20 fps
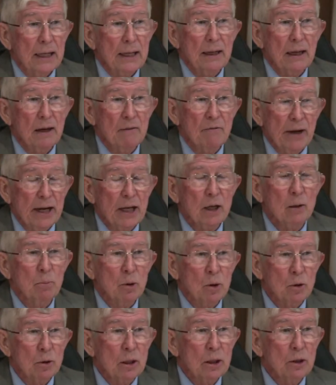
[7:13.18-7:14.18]

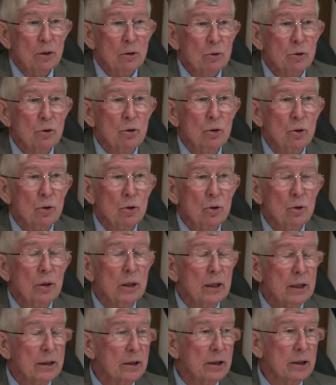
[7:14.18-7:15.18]
available
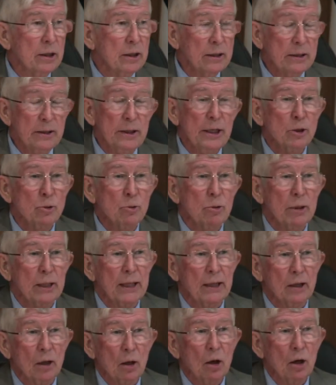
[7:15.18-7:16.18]
to the district
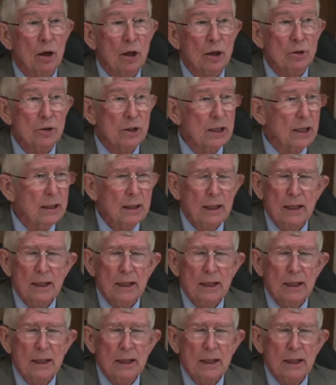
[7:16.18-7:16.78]
at large.